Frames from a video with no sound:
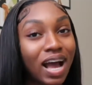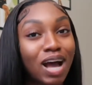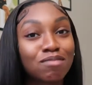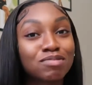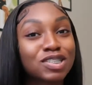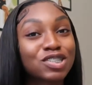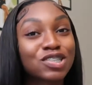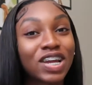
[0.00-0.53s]

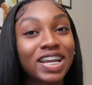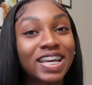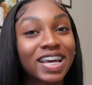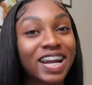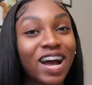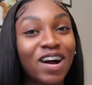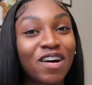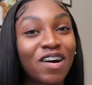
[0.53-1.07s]
I'm just trying to get
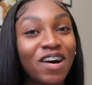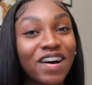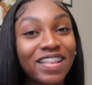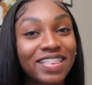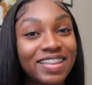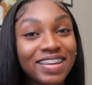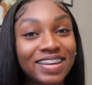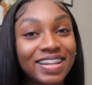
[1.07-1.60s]
out all
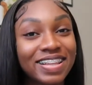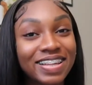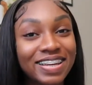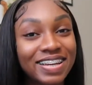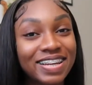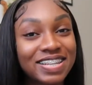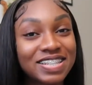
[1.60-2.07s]
the cleaning